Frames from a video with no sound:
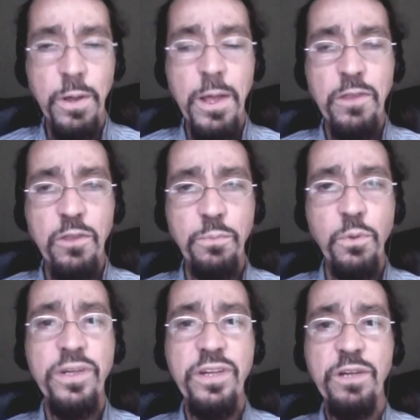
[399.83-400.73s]
The
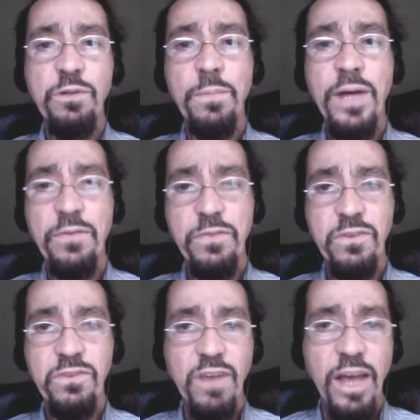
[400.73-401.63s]
point here about
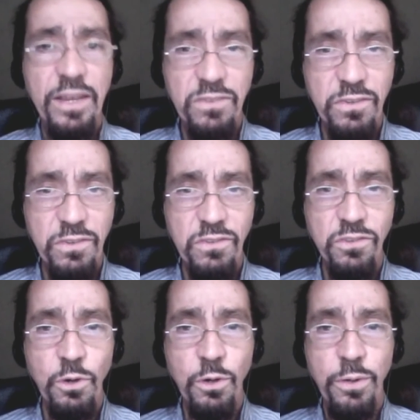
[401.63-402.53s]
this ISIS
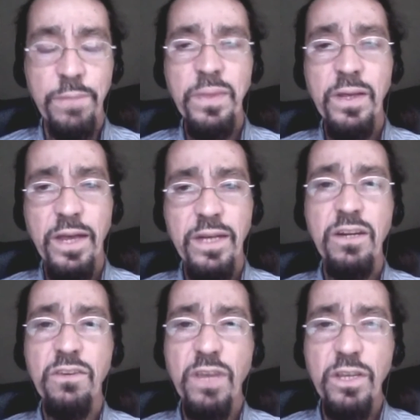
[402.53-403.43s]
story, and it
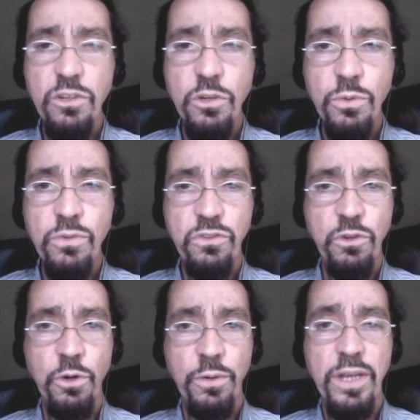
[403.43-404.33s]
is a huge
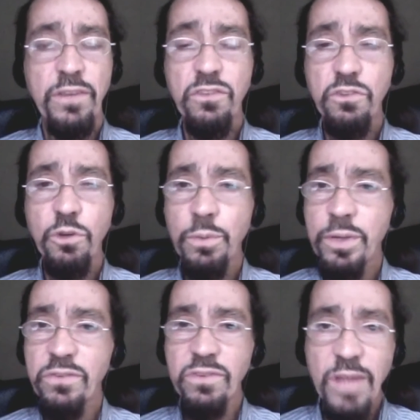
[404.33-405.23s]
story, and the story
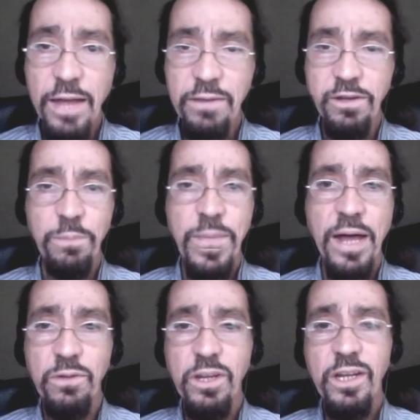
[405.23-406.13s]
is not
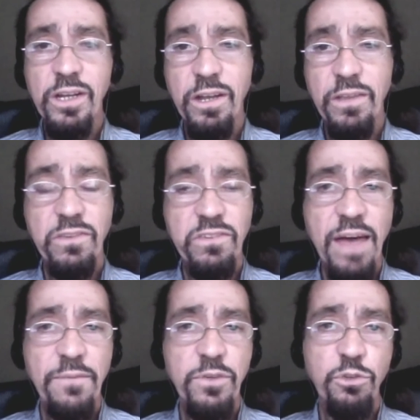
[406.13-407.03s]
about the
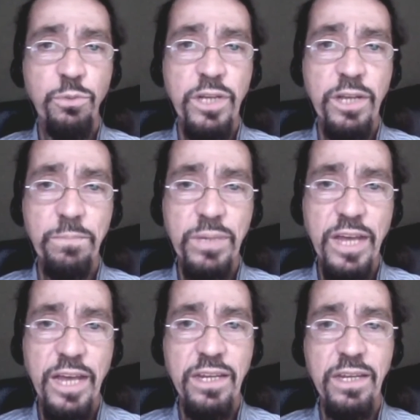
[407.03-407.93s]
savagery and
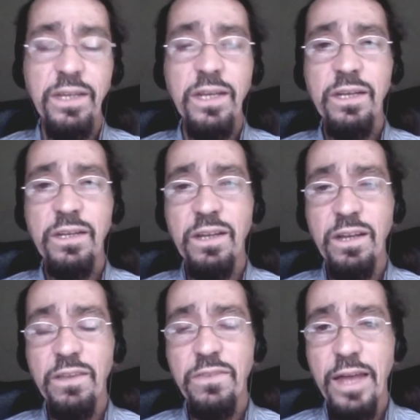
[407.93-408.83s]
beheading
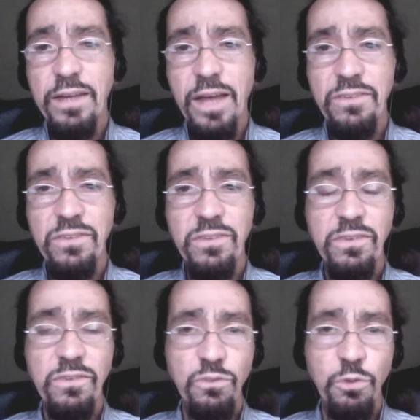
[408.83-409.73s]
that
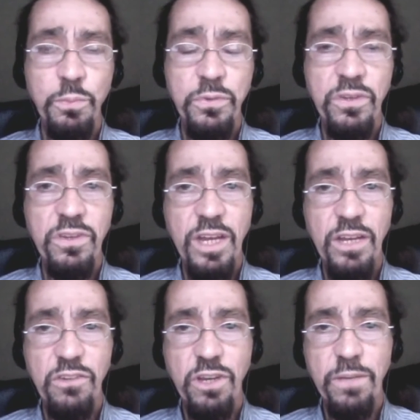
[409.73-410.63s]
ISIS's troops
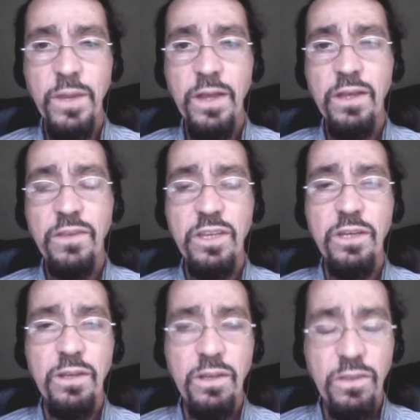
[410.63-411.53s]
engaged in.
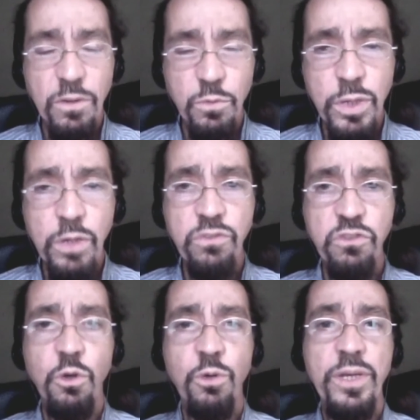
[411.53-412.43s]
The real
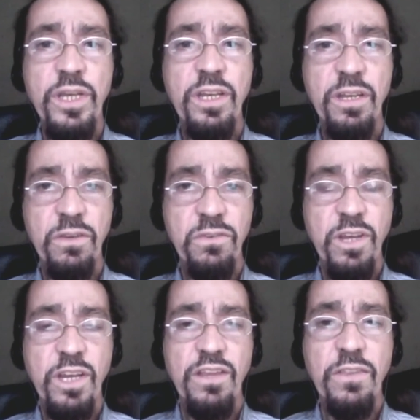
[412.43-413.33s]
story is
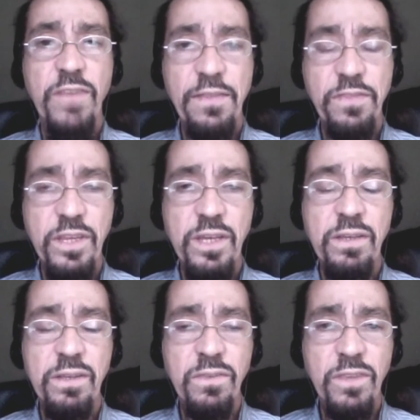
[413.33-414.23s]
that the
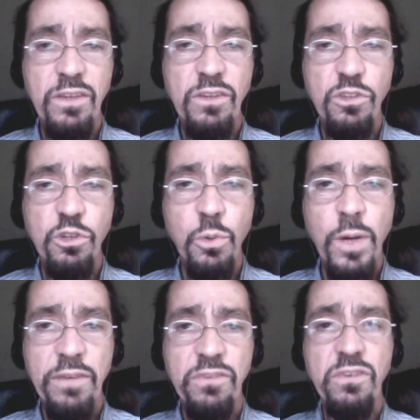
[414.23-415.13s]

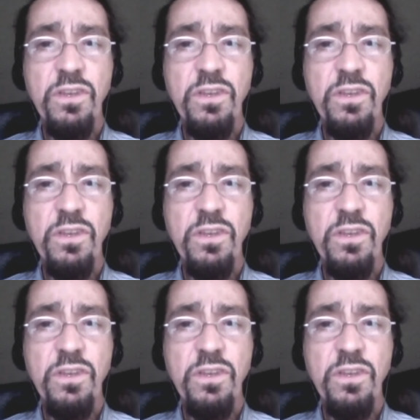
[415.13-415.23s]
U.S.